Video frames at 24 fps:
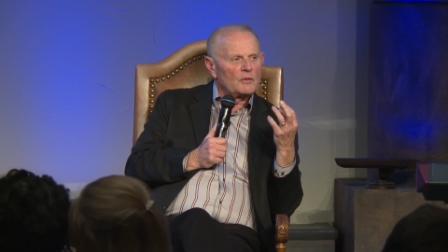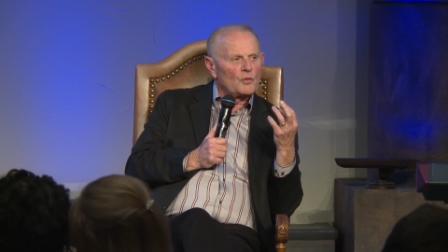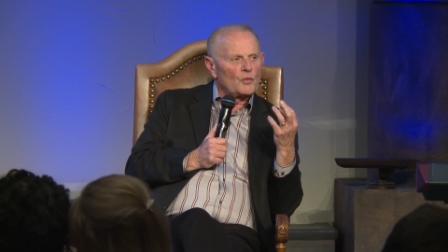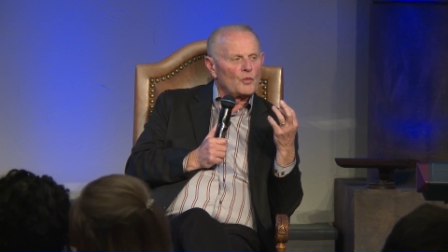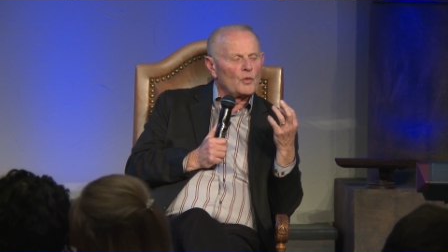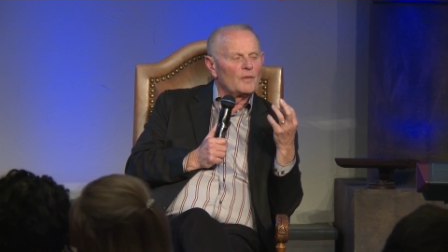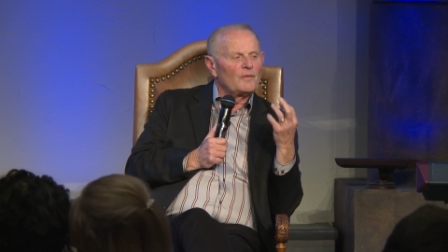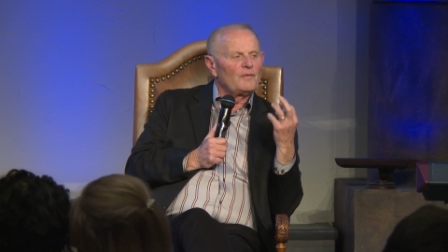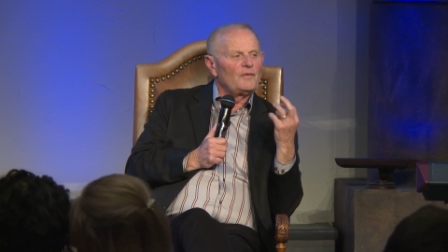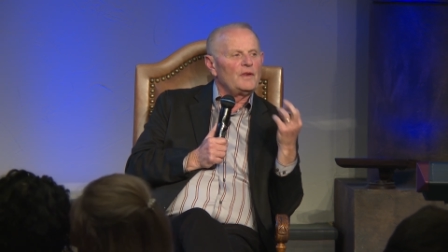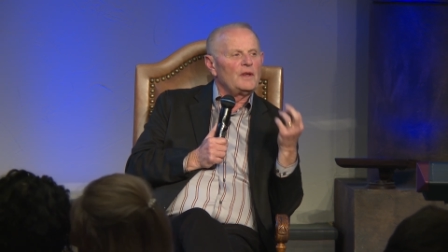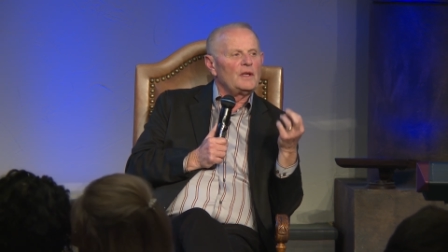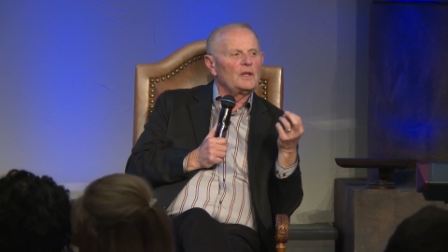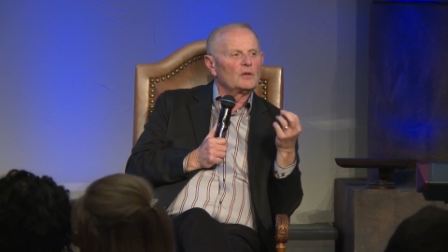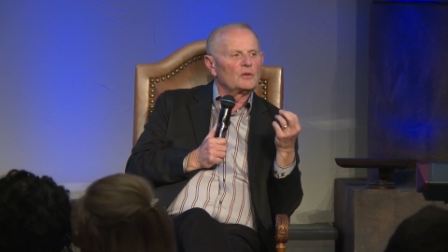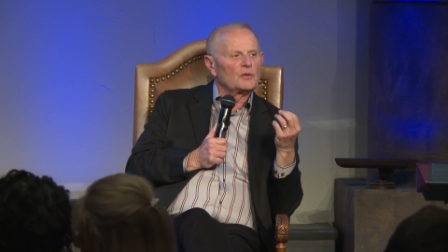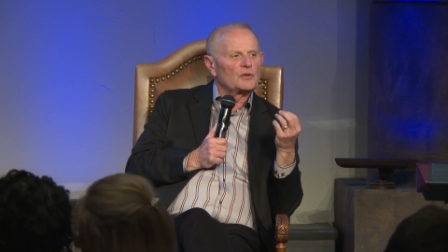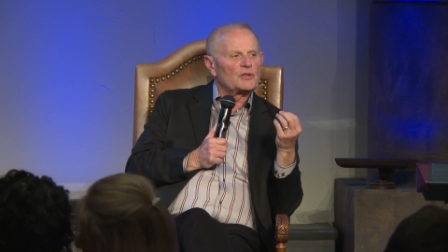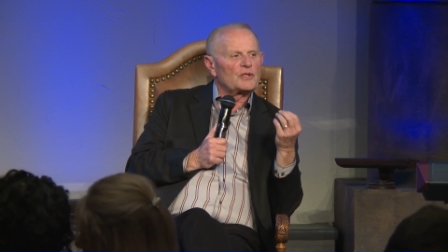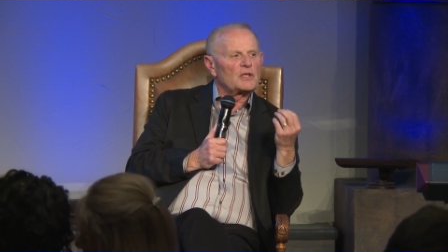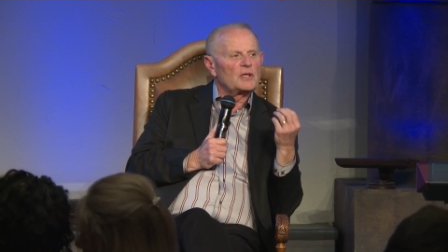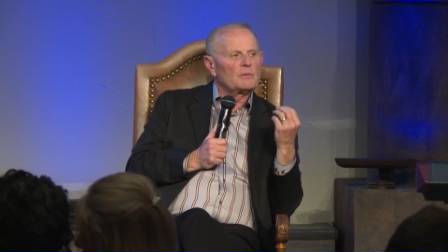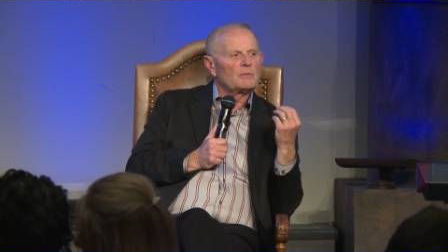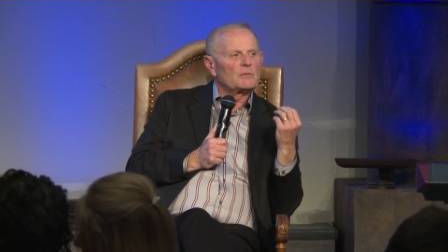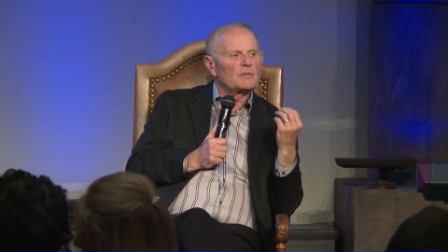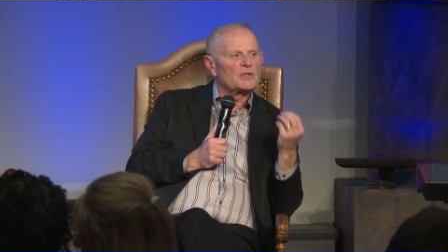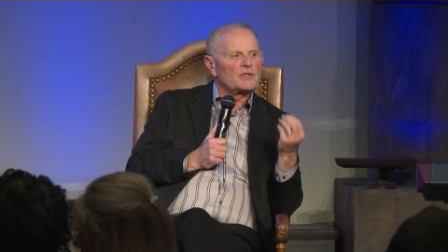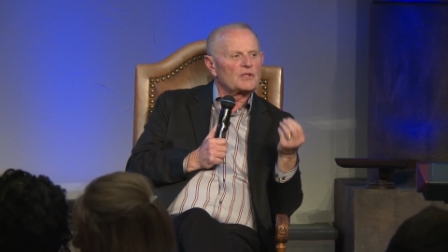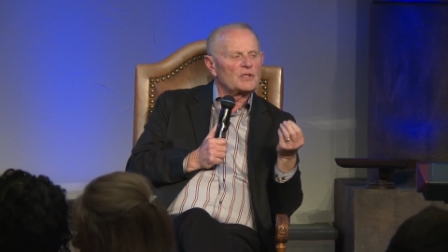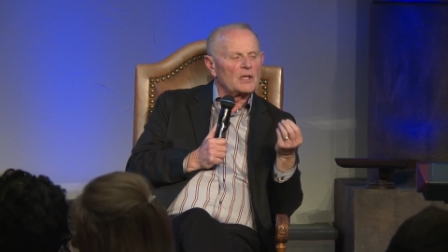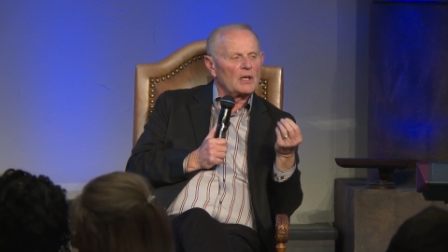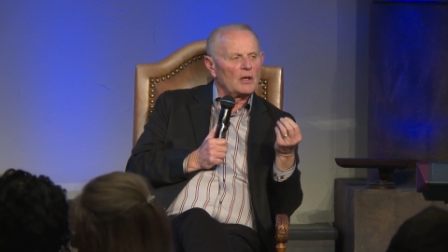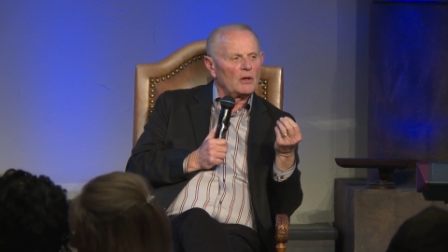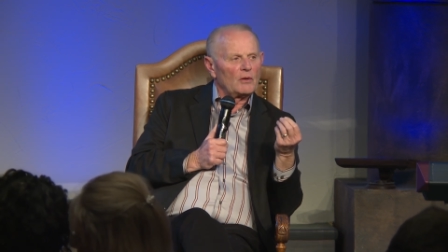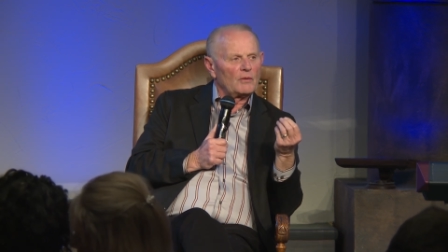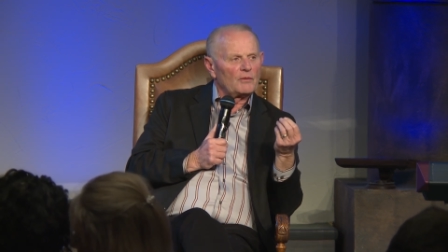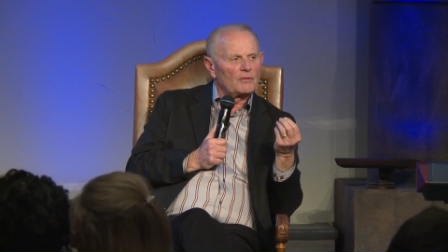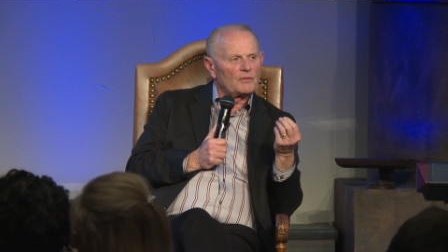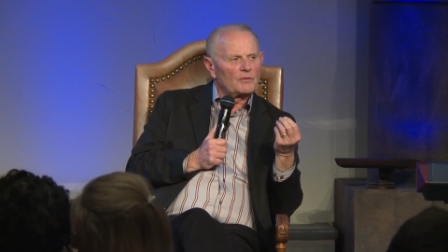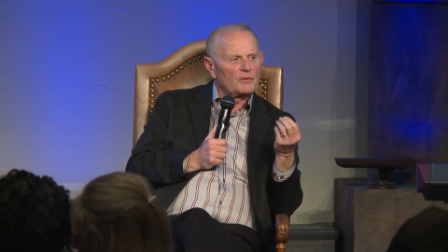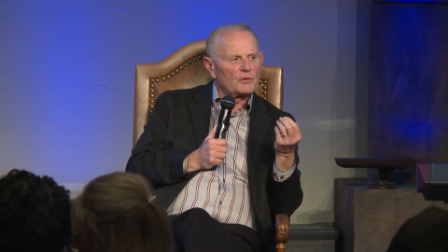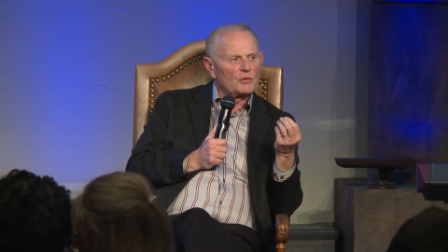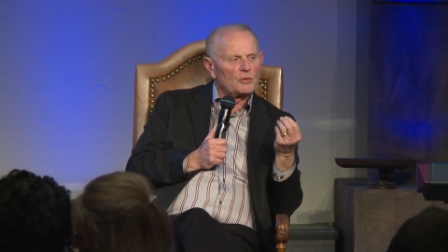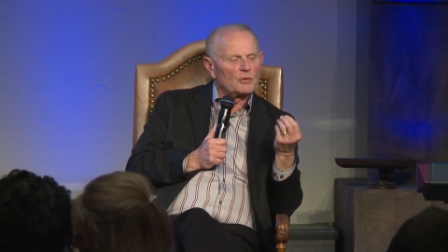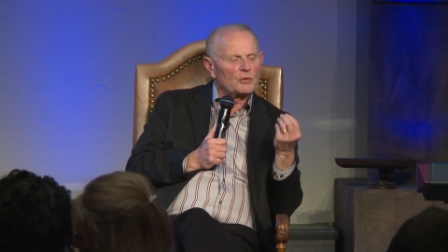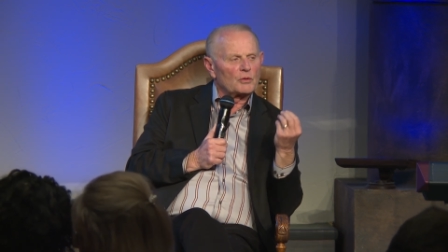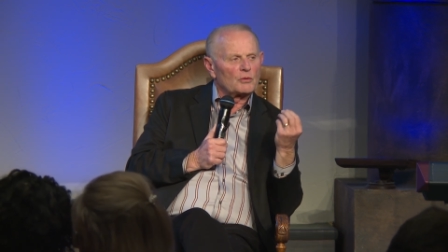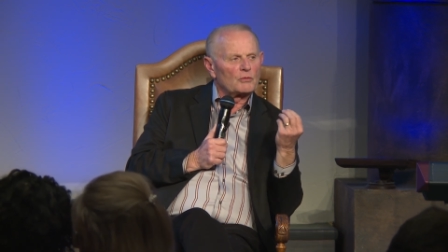reveals himself
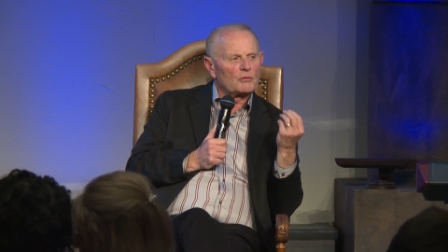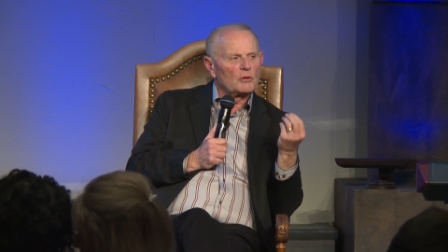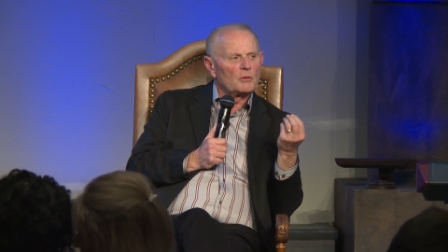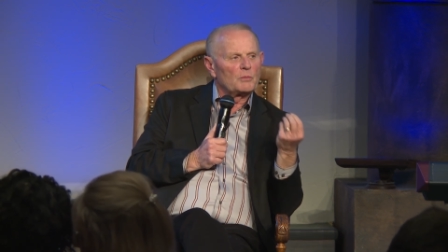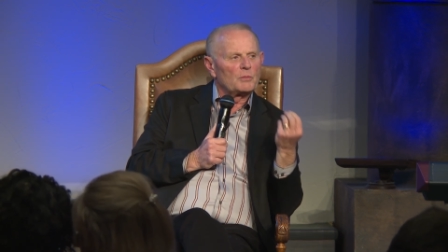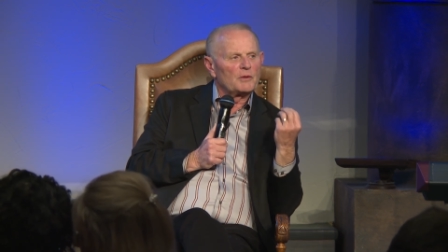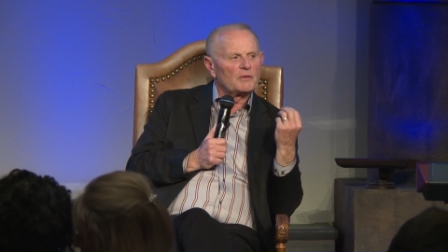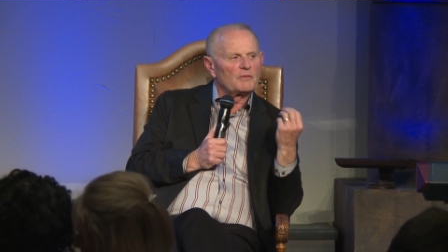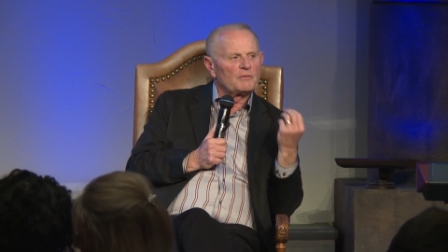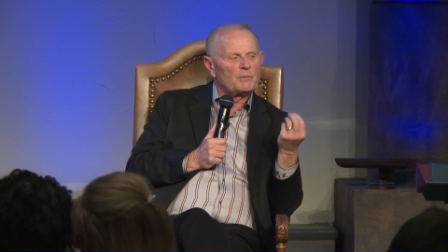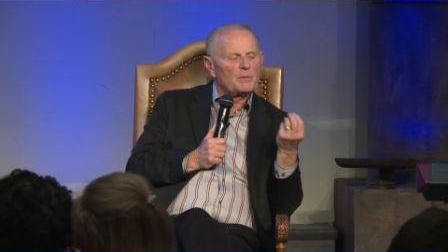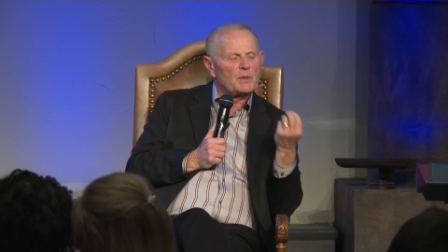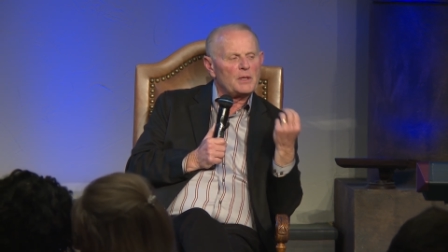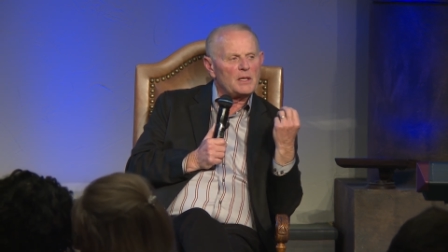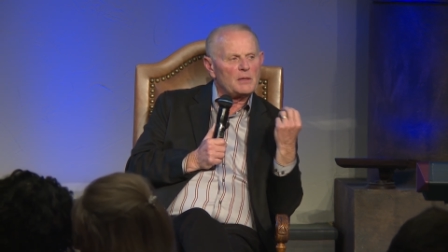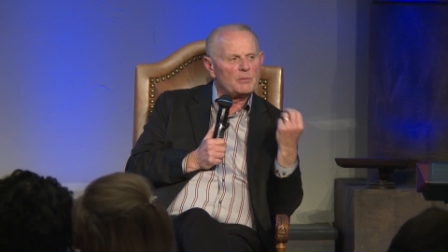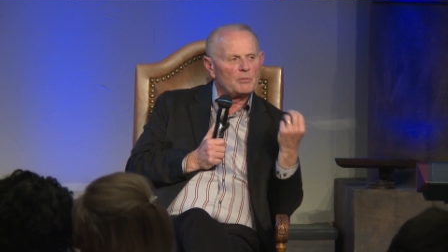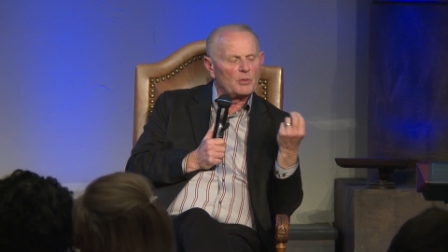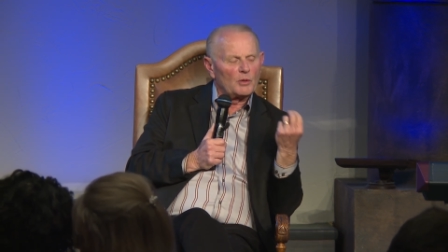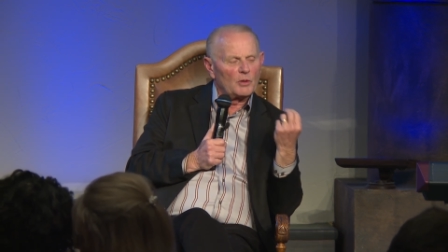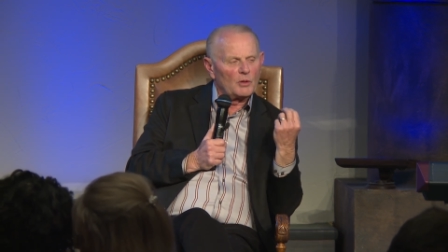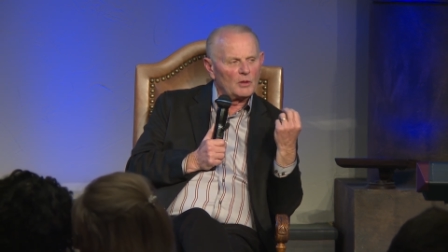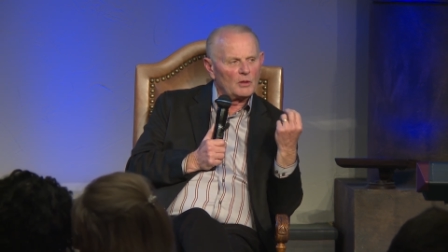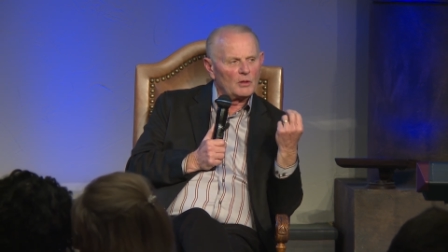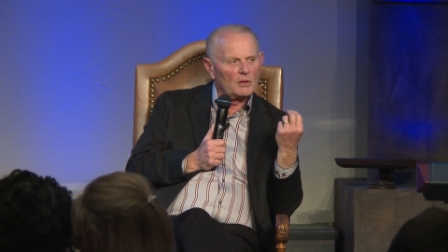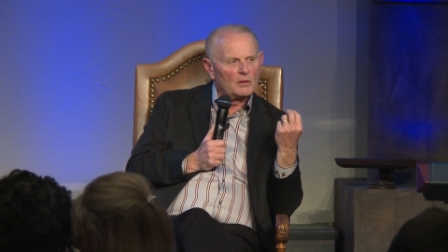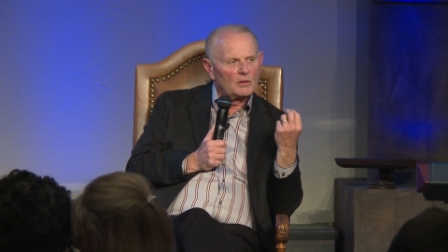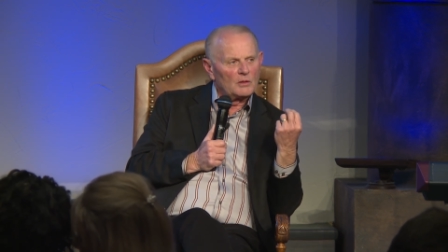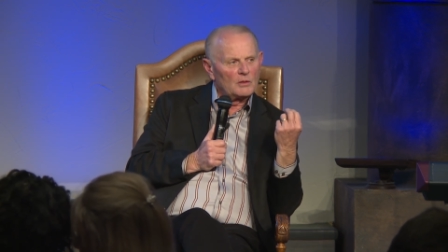to a group of people